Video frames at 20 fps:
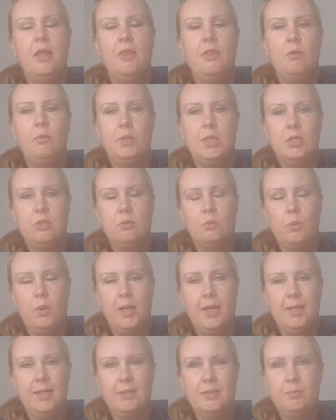The reason
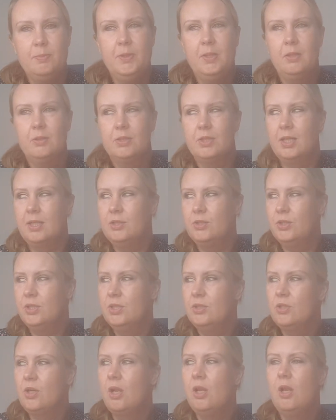why is because I
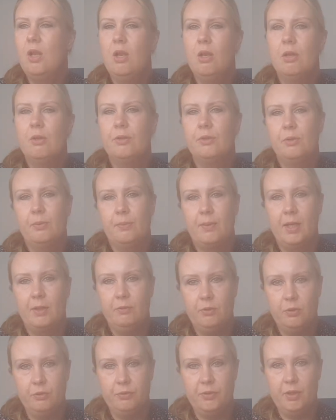stitch a lot on my
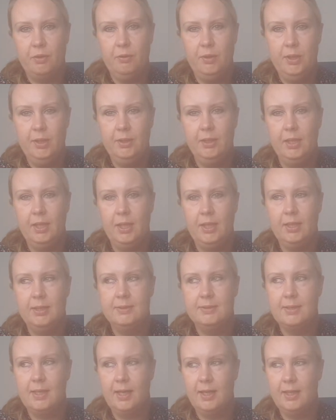full fairy,
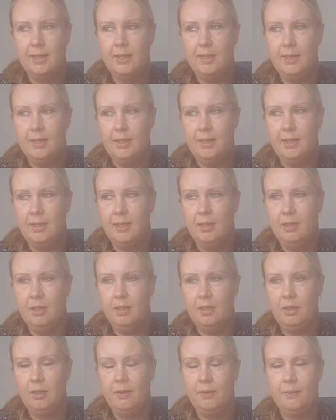and I
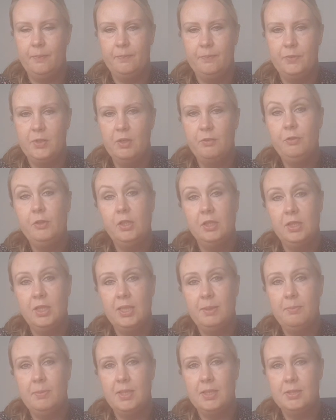
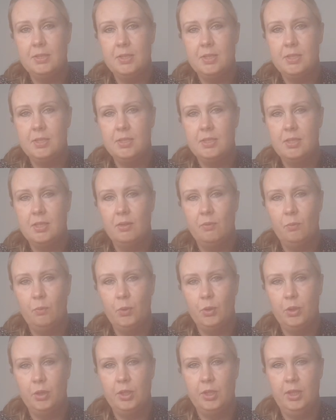definitely miss
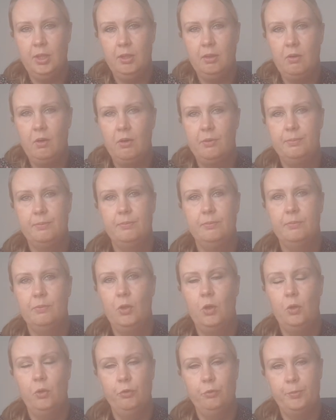working on
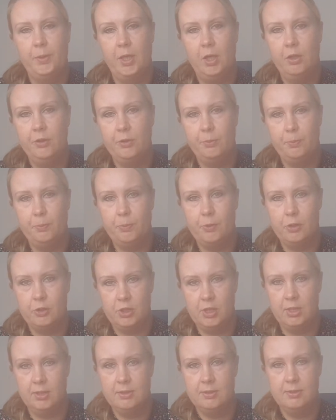all of my other
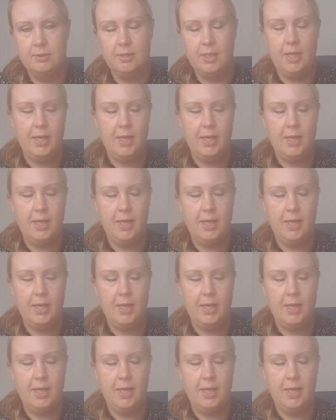projects.